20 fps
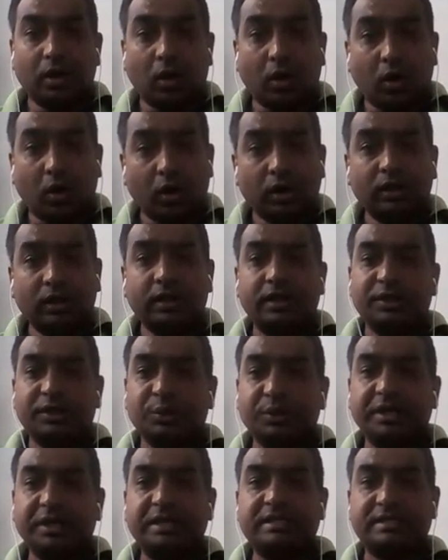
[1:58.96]
All the
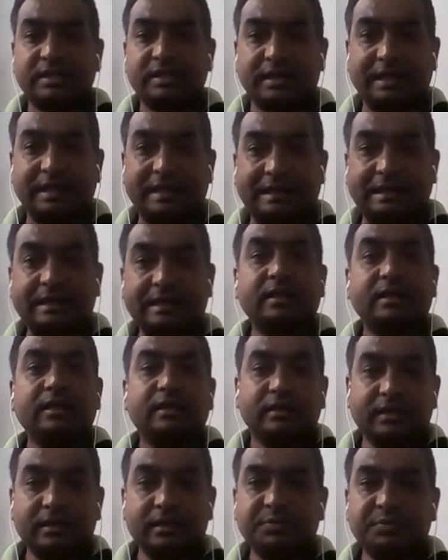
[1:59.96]
units in
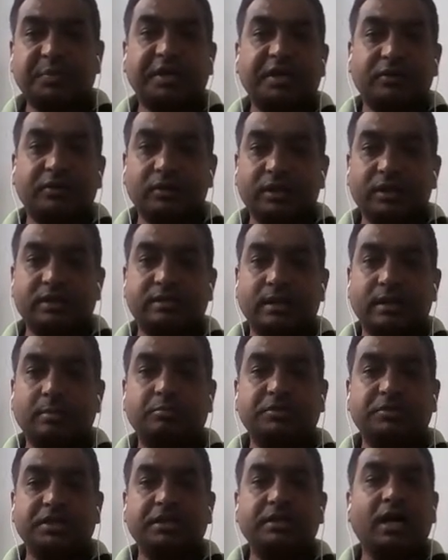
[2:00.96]
this particular
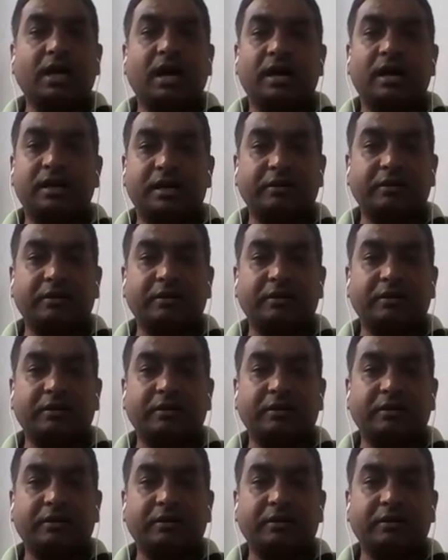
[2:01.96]
subject are